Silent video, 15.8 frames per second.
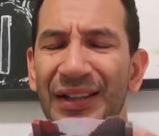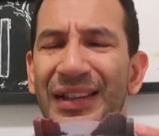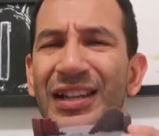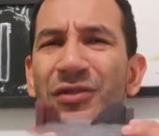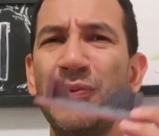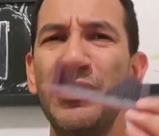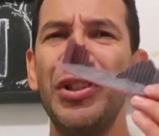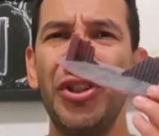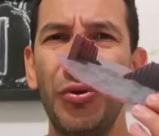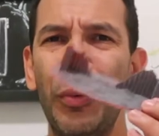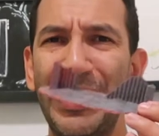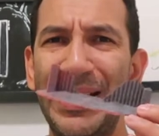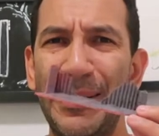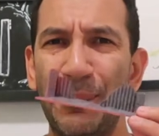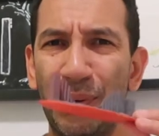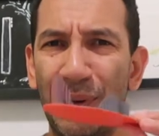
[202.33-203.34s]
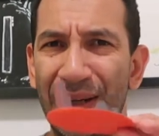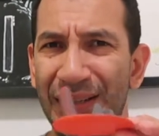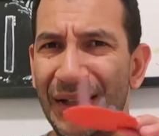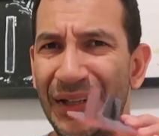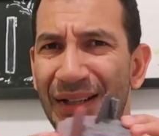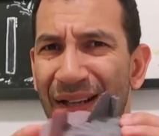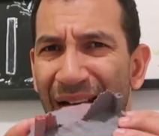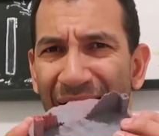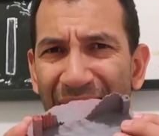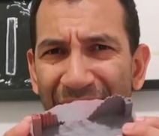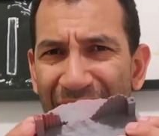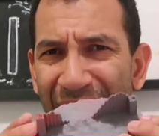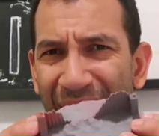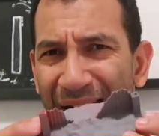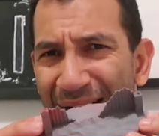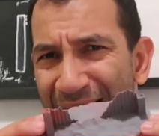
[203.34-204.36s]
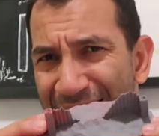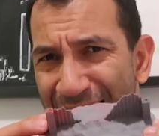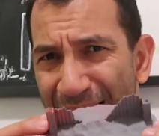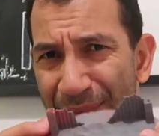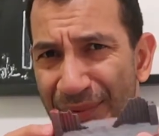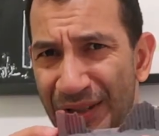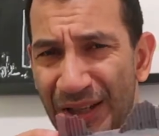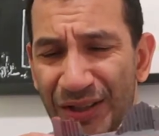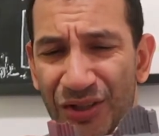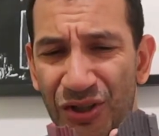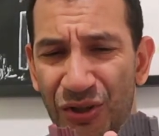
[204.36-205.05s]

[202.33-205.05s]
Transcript: This was 3D printed and I attempted